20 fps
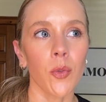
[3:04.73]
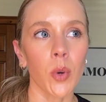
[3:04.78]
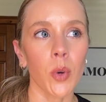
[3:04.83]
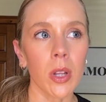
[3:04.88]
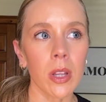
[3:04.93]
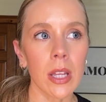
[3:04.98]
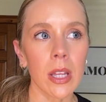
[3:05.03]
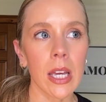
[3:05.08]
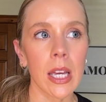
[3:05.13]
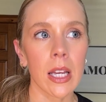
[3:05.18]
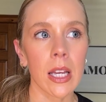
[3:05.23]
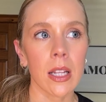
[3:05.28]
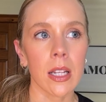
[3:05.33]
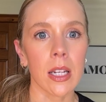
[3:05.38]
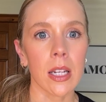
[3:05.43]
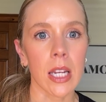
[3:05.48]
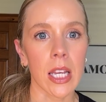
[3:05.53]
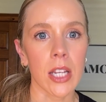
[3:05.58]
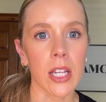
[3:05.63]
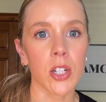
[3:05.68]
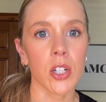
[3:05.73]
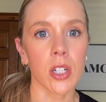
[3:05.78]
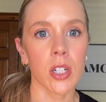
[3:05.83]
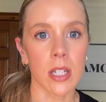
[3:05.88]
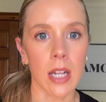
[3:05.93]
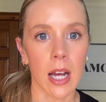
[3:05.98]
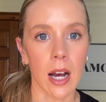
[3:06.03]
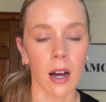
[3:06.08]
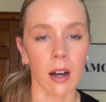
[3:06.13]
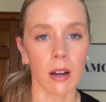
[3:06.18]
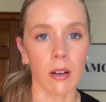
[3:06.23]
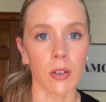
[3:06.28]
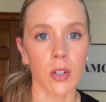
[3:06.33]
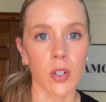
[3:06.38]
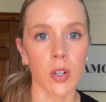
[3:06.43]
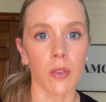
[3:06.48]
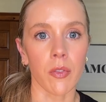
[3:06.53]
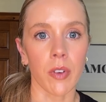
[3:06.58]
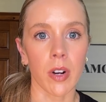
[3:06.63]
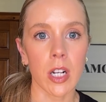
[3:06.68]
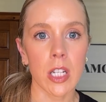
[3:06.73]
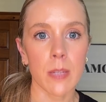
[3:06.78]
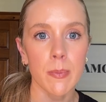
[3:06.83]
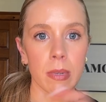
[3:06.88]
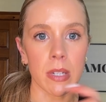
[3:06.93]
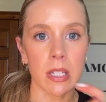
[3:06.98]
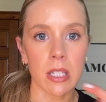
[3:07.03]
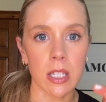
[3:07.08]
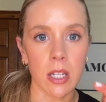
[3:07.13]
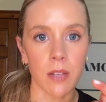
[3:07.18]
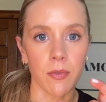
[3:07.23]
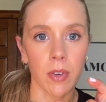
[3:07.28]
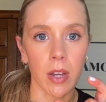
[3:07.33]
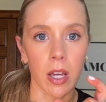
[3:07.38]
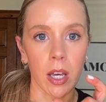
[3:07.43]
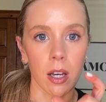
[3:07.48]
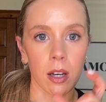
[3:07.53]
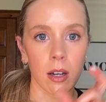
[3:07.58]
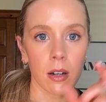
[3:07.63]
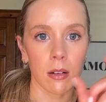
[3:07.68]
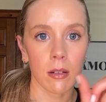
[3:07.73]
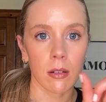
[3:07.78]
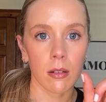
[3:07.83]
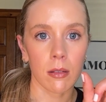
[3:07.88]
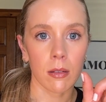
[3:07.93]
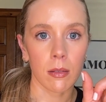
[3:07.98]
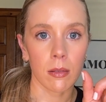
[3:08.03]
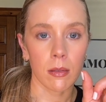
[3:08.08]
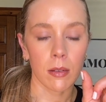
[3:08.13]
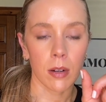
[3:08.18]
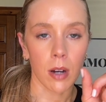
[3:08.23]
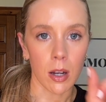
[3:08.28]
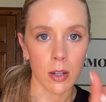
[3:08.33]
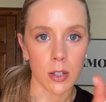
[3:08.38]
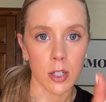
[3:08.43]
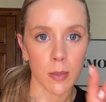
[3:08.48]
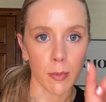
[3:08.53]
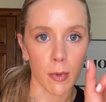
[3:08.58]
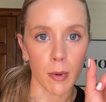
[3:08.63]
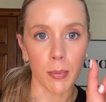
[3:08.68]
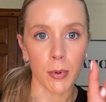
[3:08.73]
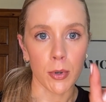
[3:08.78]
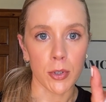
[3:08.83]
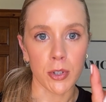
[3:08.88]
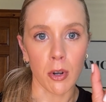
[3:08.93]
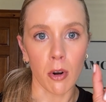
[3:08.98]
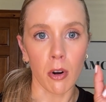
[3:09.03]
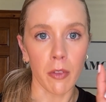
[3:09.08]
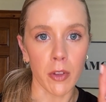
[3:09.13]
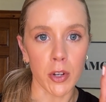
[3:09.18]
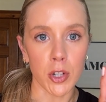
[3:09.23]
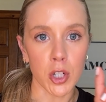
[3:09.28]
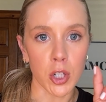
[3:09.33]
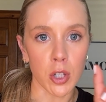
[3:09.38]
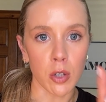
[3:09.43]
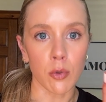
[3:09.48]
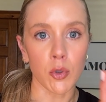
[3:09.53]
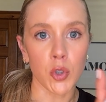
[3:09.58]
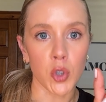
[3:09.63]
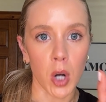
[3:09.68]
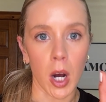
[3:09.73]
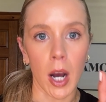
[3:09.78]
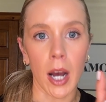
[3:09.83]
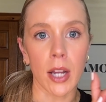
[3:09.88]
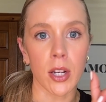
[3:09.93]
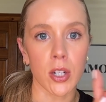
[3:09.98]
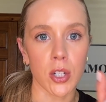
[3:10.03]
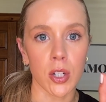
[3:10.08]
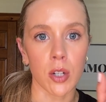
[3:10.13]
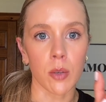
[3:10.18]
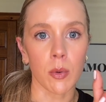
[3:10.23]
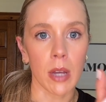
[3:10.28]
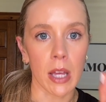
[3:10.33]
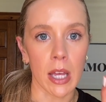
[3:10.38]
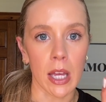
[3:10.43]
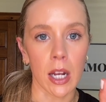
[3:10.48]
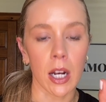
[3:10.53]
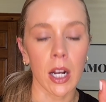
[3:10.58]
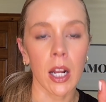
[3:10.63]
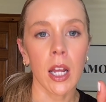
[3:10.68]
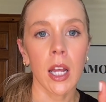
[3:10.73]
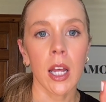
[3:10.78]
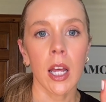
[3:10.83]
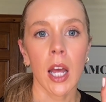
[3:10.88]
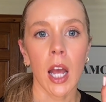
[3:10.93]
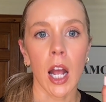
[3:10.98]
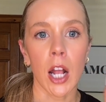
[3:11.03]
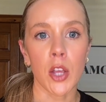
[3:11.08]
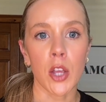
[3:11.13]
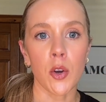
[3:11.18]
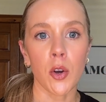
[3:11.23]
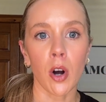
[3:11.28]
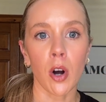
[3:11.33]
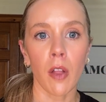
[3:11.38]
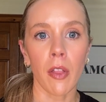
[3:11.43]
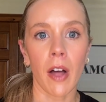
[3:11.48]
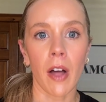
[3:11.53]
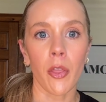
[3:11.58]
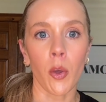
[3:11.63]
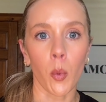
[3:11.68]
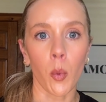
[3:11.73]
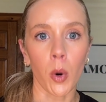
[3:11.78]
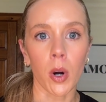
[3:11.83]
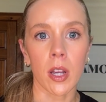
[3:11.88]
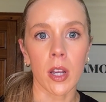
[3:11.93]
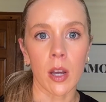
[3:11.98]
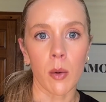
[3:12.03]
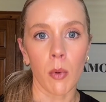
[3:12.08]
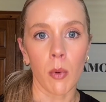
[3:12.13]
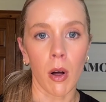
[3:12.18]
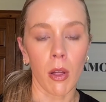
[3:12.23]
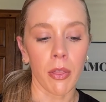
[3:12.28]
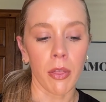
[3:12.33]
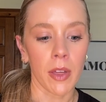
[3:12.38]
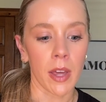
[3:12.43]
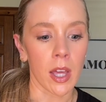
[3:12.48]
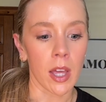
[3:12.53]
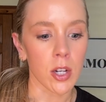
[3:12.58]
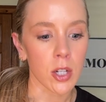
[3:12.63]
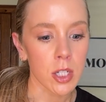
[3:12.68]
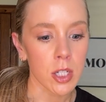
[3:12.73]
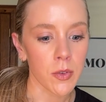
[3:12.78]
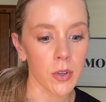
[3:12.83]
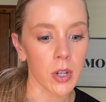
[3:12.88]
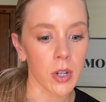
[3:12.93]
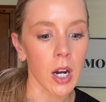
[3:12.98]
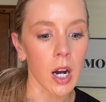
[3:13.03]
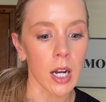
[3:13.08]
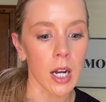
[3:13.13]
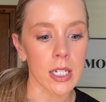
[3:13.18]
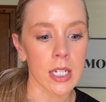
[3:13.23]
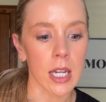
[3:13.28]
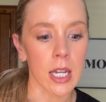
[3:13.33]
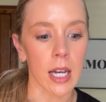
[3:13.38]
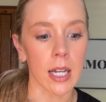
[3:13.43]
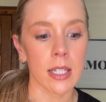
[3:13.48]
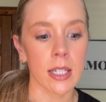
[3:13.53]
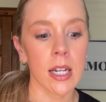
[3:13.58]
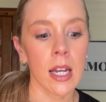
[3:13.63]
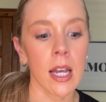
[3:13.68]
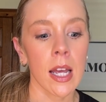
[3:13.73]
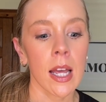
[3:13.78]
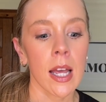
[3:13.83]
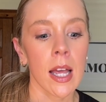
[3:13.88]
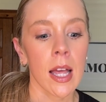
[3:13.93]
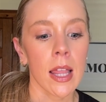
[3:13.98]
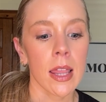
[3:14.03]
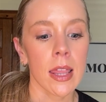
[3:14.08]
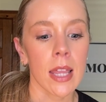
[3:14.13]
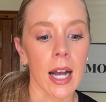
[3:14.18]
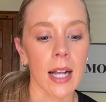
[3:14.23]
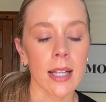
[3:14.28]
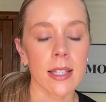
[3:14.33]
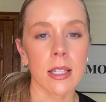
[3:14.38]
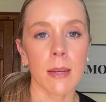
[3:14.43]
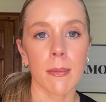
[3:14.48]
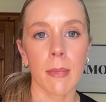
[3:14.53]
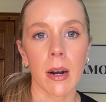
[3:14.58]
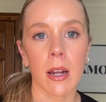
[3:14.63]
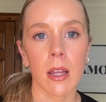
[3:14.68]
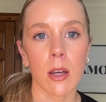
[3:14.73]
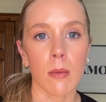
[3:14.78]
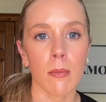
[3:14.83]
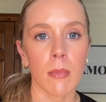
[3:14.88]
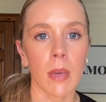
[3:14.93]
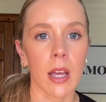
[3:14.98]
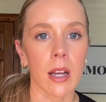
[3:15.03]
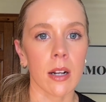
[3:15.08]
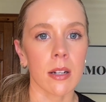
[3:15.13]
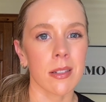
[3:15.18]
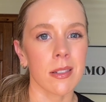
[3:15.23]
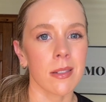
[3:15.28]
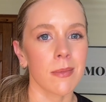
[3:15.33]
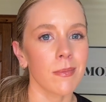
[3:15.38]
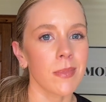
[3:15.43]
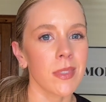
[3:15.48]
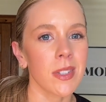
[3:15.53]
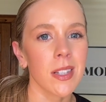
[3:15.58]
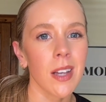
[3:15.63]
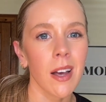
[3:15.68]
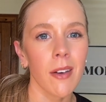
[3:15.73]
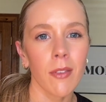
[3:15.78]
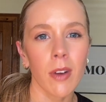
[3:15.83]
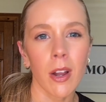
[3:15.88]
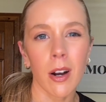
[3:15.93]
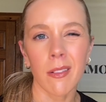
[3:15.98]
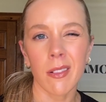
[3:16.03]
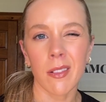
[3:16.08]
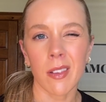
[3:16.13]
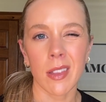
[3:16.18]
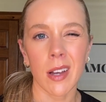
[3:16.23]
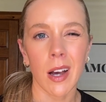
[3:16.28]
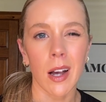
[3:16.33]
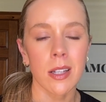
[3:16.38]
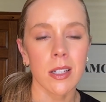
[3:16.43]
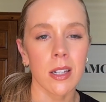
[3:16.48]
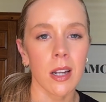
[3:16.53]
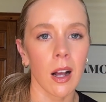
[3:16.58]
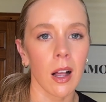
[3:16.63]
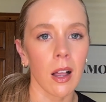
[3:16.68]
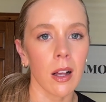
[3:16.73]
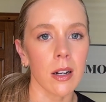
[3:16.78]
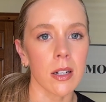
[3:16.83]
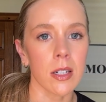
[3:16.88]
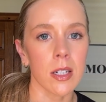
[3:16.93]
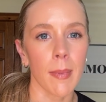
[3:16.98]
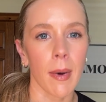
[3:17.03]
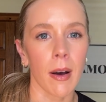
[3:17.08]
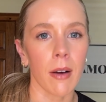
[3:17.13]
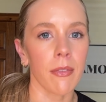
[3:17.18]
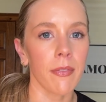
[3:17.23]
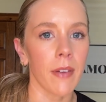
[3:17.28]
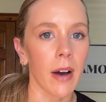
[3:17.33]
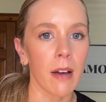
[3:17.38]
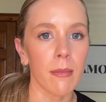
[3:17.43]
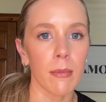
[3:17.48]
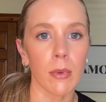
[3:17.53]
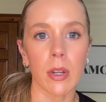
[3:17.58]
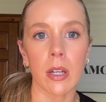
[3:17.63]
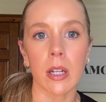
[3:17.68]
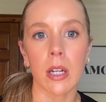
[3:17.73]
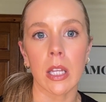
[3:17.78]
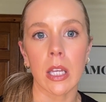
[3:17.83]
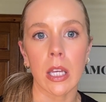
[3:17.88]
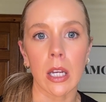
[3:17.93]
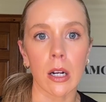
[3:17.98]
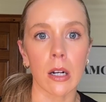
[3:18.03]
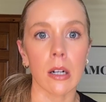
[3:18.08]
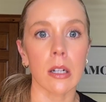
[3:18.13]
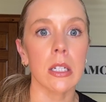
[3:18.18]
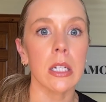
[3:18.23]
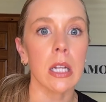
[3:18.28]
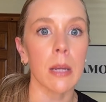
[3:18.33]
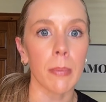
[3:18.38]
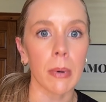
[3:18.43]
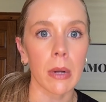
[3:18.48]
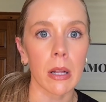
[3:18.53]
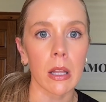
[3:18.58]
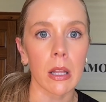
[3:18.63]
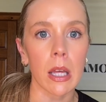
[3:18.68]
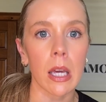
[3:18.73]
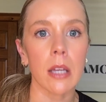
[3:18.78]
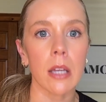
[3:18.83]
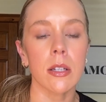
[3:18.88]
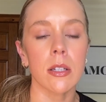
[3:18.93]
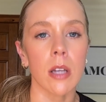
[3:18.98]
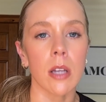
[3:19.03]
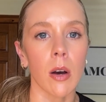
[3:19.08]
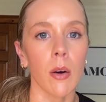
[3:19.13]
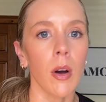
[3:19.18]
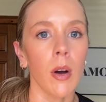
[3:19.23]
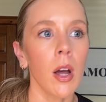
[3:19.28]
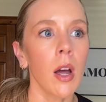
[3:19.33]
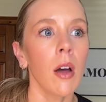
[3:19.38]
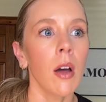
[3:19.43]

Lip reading: really niched down to a very specific customer persona that you try to hit, and you call that the working wealthy. And just for context, that's somebody who makes $750,000 to about $5 million a year typically. So